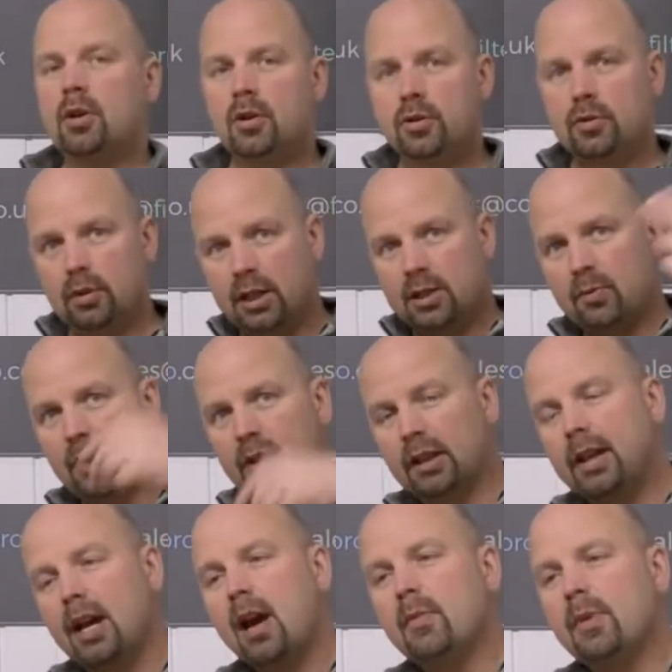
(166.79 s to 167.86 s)
So let's bring the
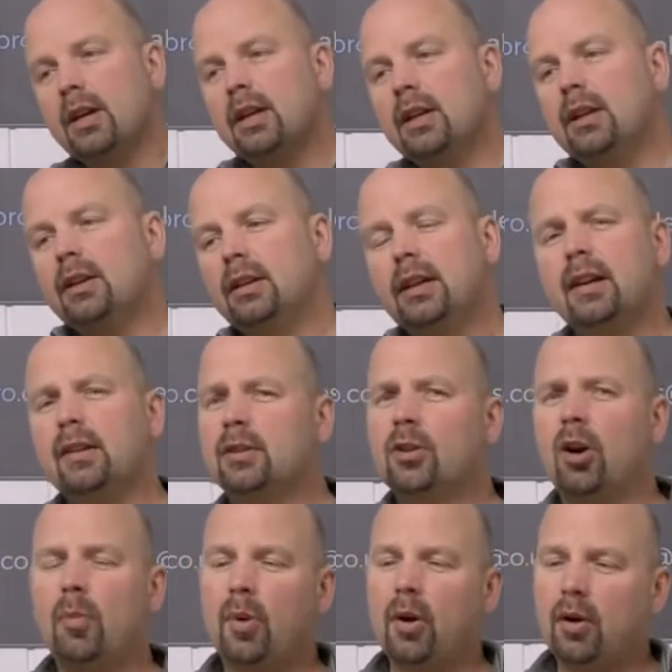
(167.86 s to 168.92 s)
camera in, get the
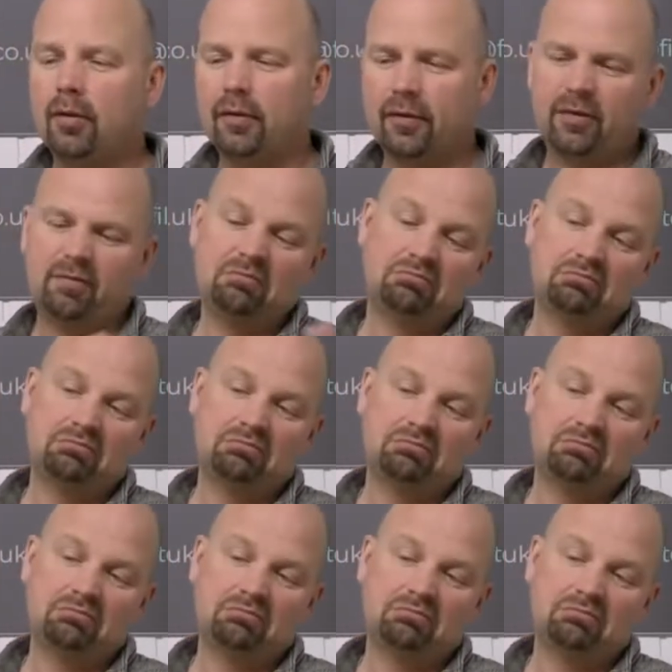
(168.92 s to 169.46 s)
top off,